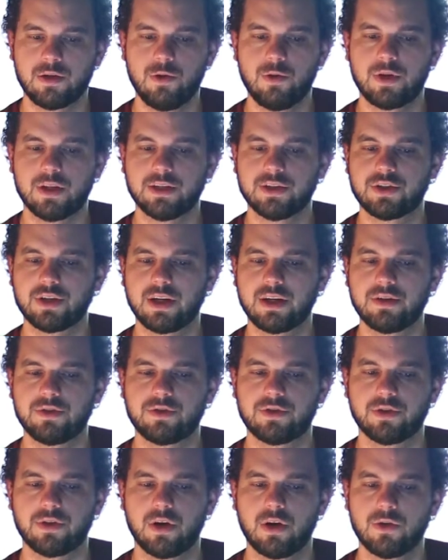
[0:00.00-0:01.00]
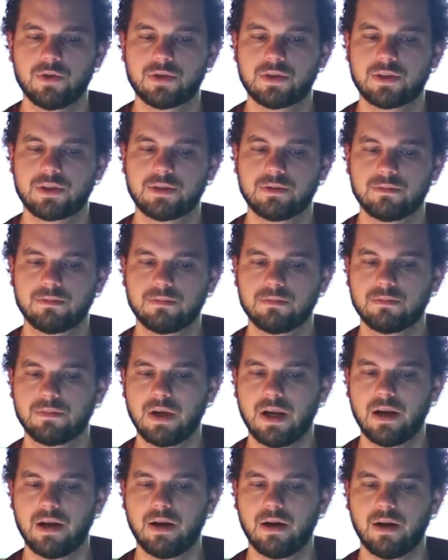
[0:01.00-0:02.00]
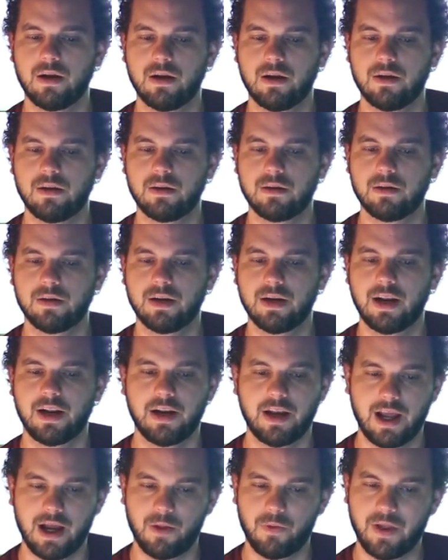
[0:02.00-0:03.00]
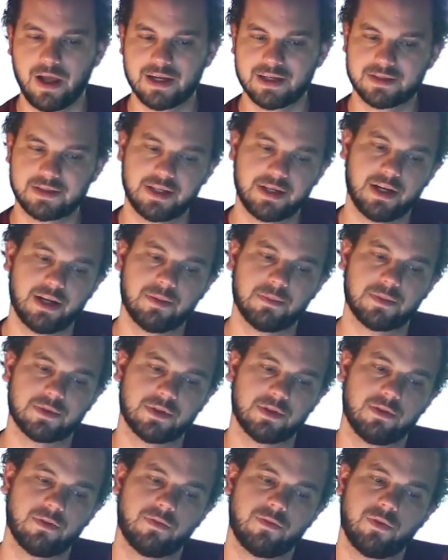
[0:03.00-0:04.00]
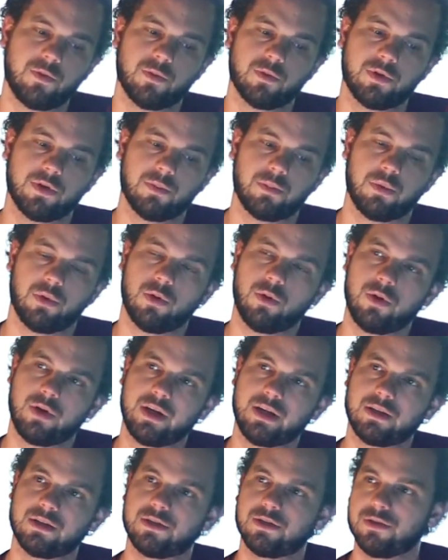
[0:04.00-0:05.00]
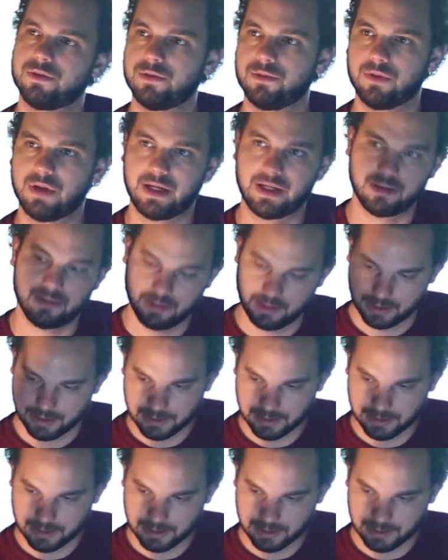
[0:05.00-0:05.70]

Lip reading: You can change your host and how that's set up. So if you were deploying to like